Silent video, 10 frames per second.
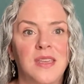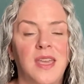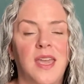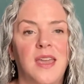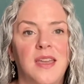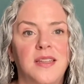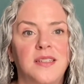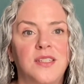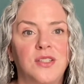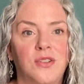
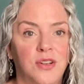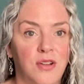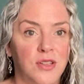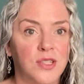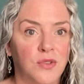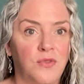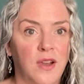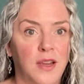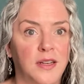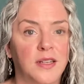And you can also
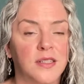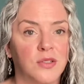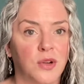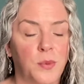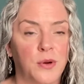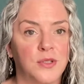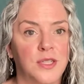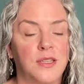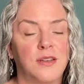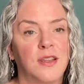find silk
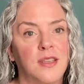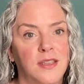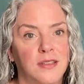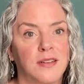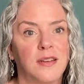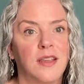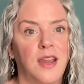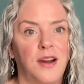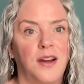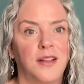protein in
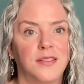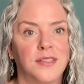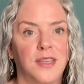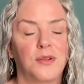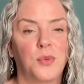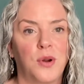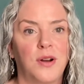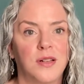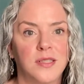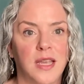hair and skin
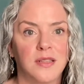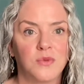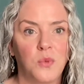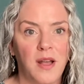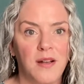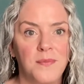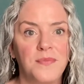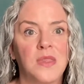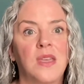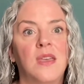products as well.
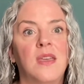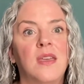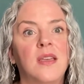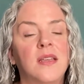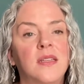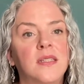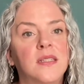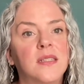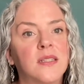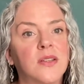
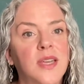Silk